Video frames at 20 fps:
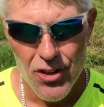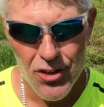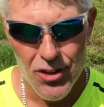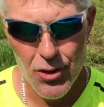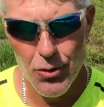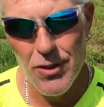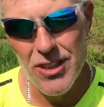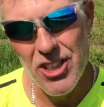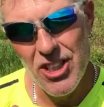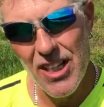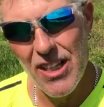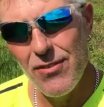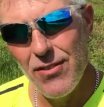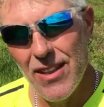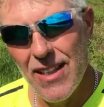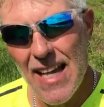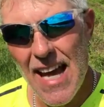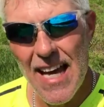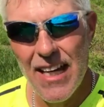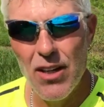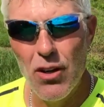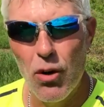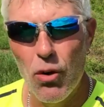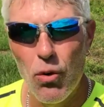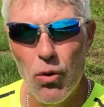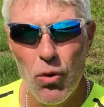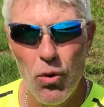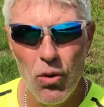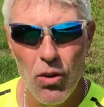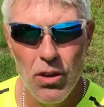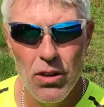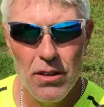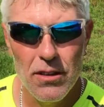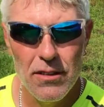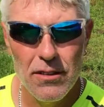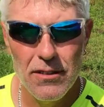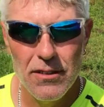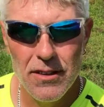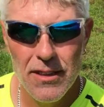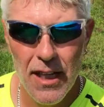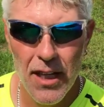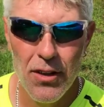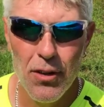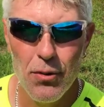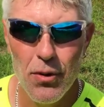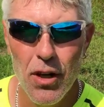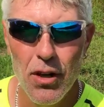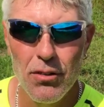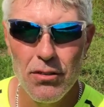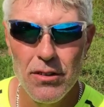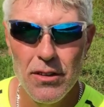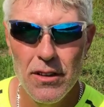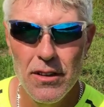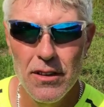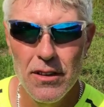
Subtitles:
to achieving that goal down the road.